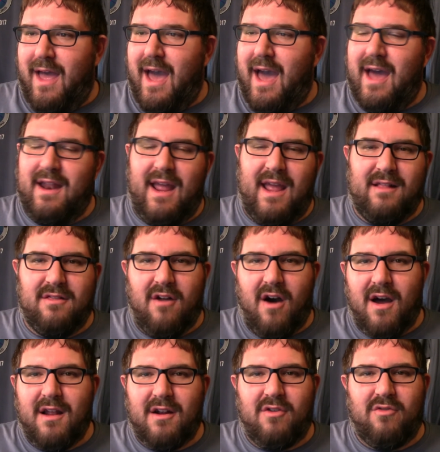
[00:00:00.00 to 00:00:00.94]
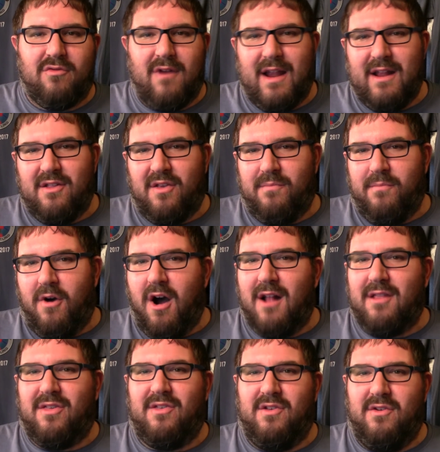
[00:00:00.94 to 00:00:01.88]
had a lot of great
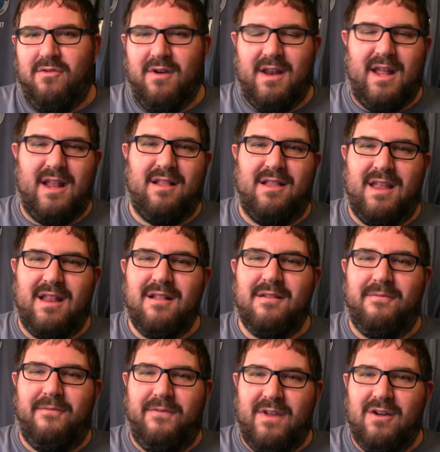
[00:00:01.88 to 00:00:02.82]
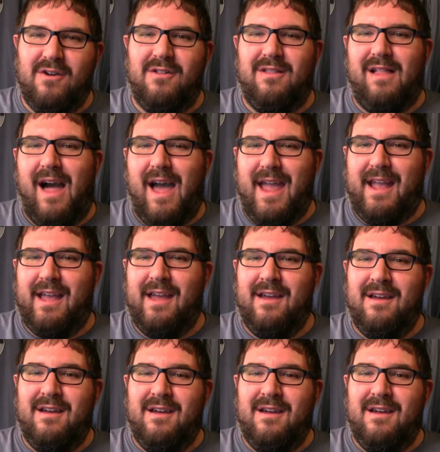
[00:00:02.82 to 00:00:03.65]
spots to it. It didn't feel like